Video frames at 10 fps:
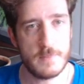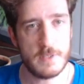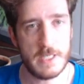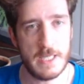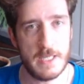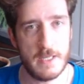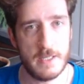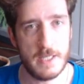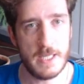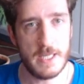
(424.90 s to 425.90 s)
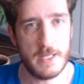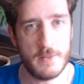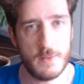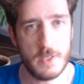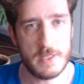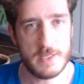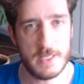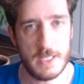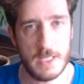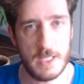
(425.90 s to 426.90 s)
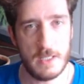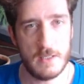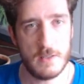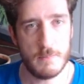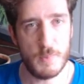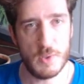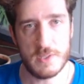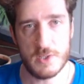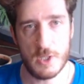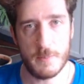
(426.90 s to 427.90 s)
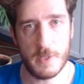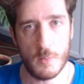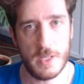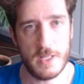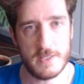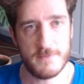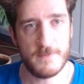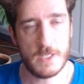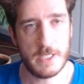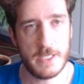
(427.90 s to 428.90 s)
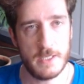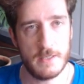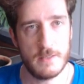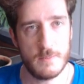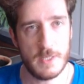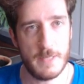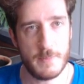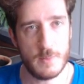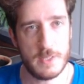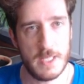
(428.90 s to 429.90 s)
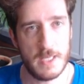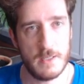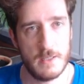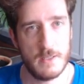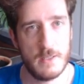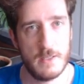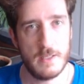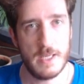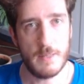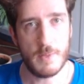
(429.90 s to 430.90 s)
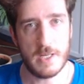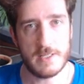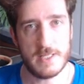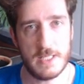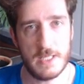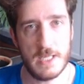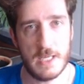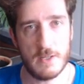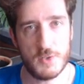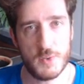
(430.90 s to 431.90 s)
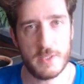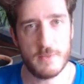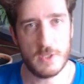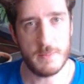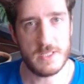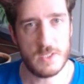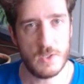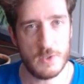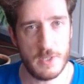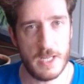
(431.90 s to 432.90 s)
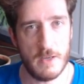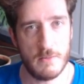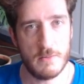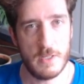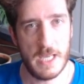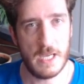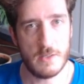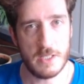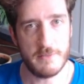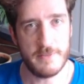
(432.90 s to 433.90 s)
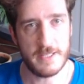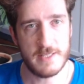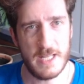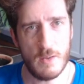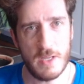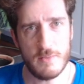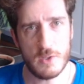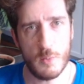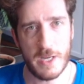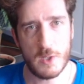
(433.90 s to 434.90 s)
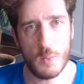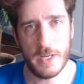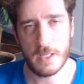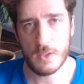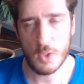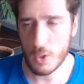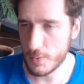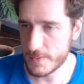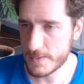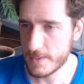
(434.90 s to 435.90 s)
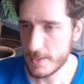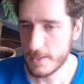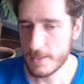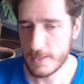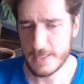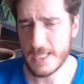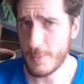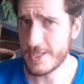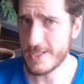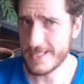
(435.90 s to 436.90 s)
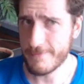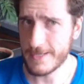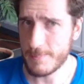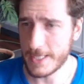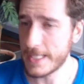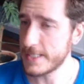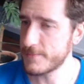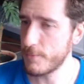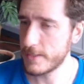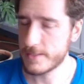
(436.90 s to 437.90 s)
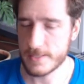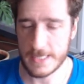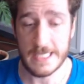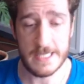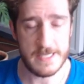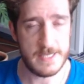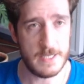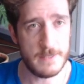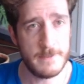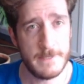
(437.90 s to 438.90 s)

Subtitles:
Okay, and you're going to see birds are chirping away. That's fine. We're happy with that. And we're going to see our trigger volume has turned on our howling effect. And now, even though we're quite close, the attenuation is definitely big enough for us to hear this here.